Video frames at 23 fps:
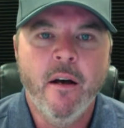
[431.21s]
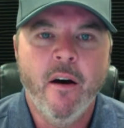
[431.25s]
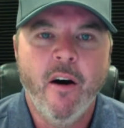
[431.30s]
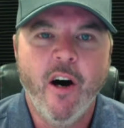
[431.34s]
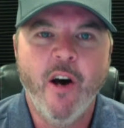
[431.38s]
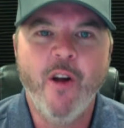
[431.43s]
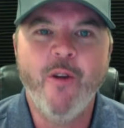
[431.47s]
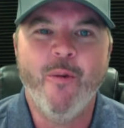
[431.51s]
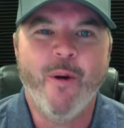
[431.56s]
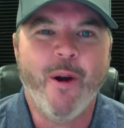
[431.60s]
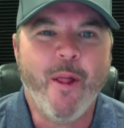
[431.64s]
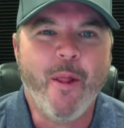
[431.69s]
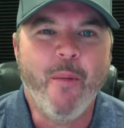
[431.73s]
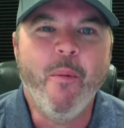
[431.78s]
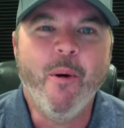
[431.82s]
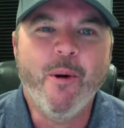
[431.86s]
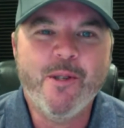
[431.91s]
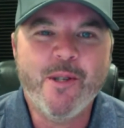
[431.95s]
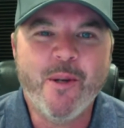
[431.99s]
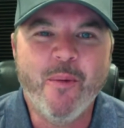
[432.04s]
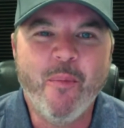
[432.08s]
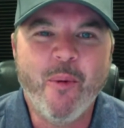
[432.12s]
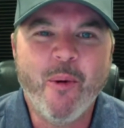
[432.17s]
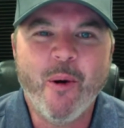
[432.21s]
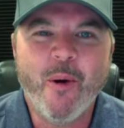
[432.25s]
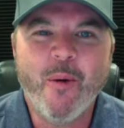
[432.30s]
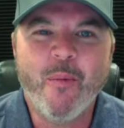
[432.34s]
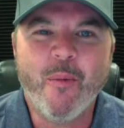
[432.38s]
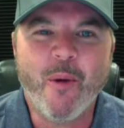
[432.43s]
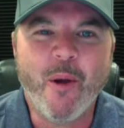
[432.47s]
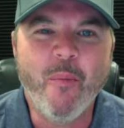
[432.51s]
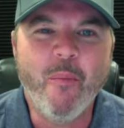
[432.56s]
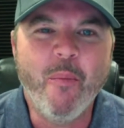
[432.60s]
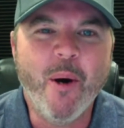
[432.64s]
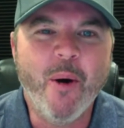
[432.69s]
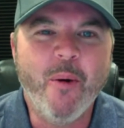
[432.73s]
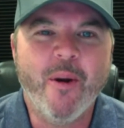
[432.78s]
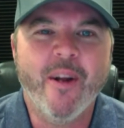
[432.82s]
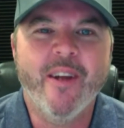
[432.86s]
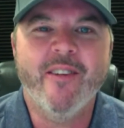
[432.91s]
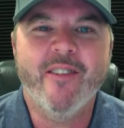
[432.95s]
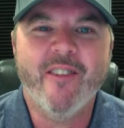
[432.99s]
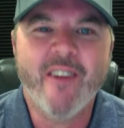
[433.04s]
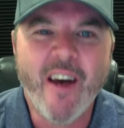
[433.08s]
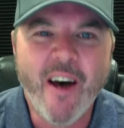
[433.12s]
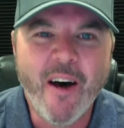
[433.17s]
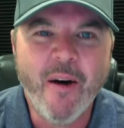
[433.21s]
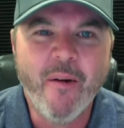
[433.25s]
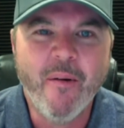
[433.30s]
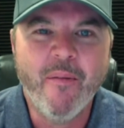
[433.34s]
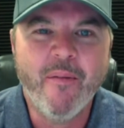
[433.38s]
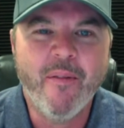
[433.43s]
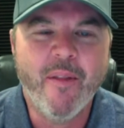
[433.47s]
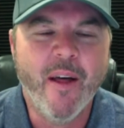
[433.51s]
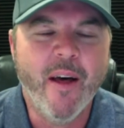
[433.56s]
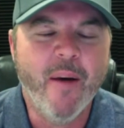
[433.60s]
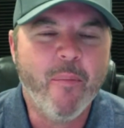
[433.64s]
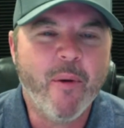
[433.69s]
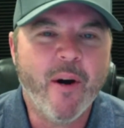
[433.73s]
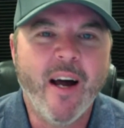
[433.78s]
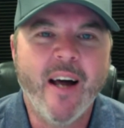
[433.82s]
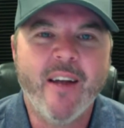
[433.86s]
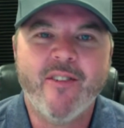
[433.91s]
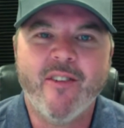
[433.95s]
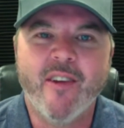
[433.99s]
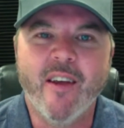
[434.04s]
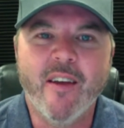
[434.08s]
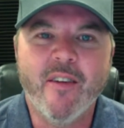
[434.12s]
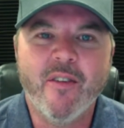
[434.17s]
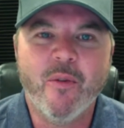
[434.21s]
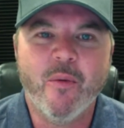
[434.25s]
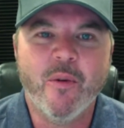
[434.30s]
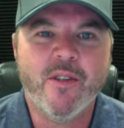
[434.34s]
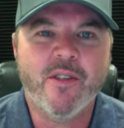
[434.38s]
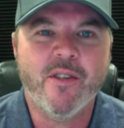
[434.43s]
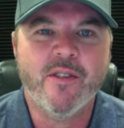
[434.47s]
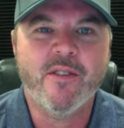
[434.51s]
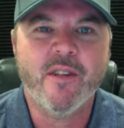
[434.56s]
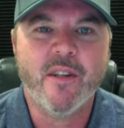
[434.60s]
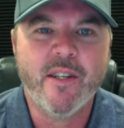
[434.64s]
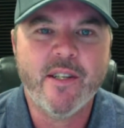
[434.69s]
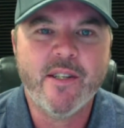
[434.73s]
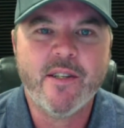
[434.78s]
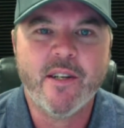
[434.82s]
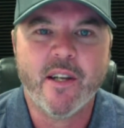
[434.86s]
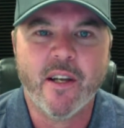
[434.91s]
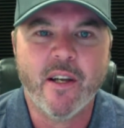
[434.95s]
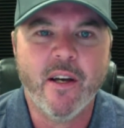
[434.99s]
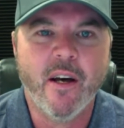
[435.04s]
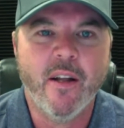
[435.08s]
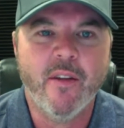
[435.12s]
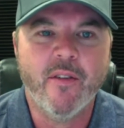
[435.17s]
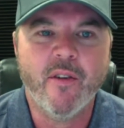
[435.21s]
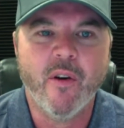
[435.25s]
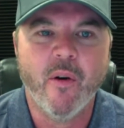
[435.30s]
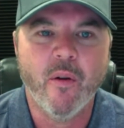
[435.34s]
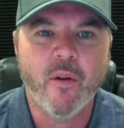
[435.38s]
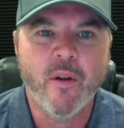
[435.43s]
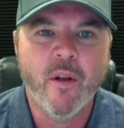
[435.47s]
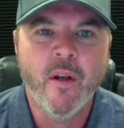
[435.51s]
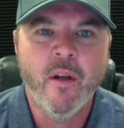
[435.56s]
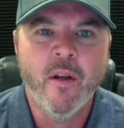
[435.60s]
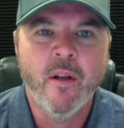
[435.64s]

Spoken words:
on one of the most important components of the process, which is the listing consult.